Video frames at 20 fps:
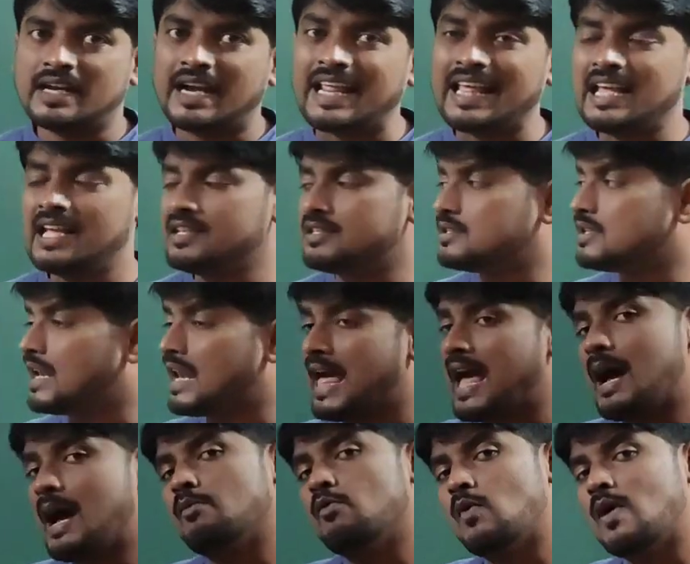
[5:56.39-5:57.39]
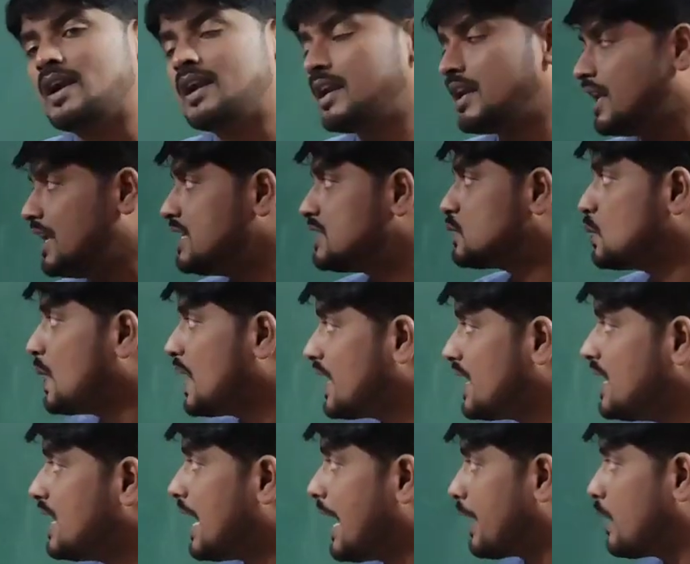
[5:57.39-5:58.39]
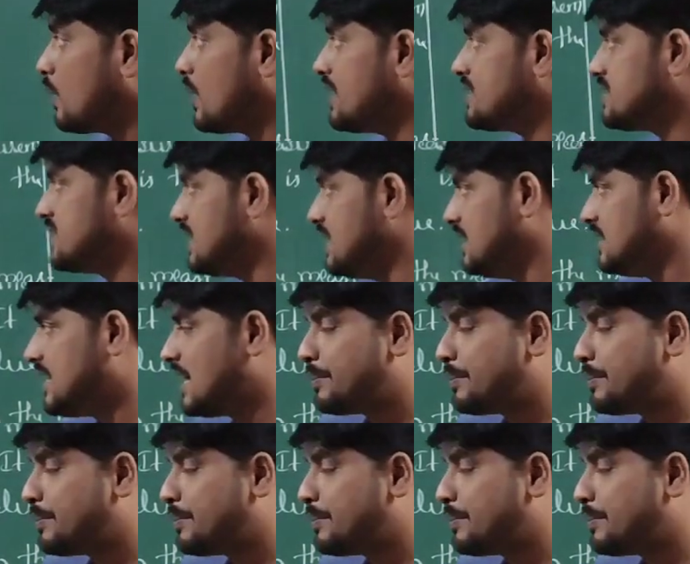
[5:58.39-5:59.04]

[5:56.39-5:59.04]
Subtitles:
That is, lab 1 is very accuracy.